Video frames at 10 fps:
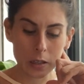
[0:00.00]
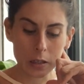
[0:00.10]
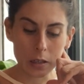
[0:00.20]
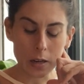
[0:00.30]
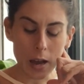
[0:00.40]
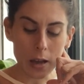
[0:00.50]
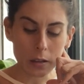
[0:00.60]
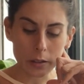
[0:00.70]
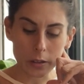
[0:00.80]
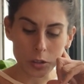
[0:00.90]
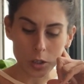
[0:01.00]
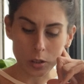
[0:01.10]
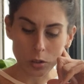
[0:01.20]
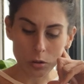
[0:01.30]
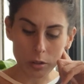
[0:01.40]
knowledge and
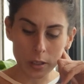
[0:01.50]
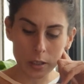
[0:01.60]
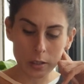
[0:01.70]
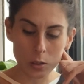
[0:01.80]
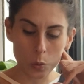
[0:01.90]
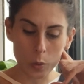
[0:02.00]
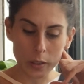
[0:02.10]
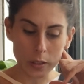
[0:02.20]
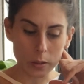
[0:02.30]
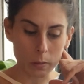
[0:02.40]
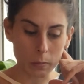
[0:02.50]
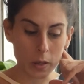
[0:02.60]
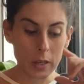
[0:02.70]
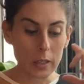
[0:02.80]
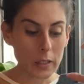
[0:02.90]
turning it into wisdom,
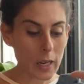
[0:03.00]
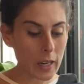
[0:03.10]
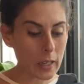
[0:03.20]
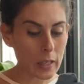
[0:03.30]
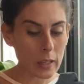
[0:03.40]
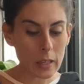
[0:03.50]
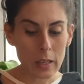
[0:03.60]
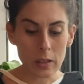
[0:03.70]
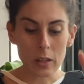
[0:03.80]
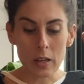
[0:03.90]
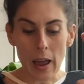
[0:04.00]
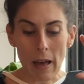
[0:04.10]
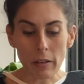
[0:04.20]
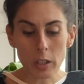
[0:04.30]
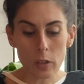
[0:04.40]
taking the
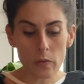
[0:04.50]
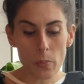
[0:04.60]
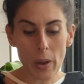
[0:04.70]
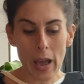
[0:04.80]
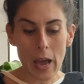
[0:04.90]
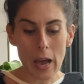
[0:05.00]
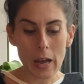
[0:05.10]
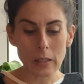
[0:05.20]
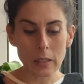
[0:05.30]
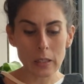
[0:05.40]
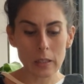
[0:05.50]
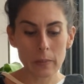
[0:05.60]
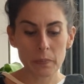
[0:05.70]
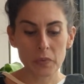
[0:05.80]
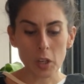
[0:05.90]
knowledge of the past
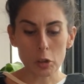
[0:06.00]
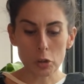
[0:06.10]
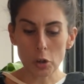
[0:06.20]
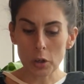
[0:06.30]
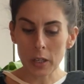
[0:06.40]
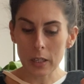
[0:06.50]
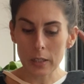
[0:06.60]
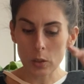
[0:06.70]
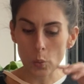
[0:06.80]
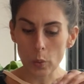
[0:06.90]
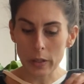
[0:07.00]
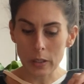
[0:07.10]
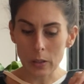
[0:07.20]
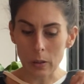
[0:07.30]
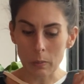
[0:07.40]
and turning it into
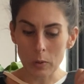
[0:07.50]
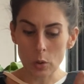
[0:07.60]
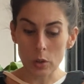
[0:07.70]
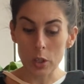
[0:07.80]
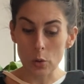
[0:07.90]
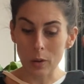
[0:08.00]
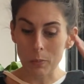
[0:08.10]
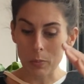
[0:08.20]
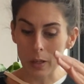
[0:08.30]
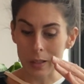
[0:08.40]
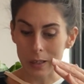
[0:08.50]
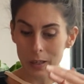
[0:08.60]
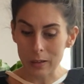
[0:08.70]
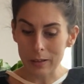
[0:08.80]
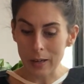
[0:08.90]
wisdom so that you can be in the
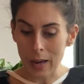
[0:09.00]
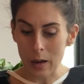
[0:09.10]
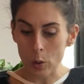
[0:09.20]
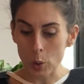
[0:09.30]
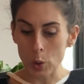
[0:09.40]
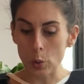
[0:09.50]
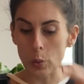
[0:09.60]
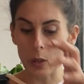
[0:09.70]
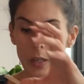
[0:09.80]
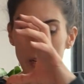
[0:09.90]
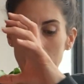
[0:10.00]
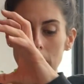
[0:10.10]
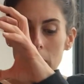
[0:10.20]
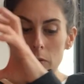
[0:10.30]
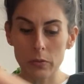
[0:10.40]
here and now to
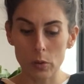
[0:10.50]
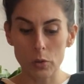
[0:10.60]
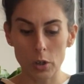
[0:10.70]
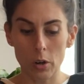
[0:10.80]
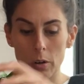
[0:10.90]
create the future.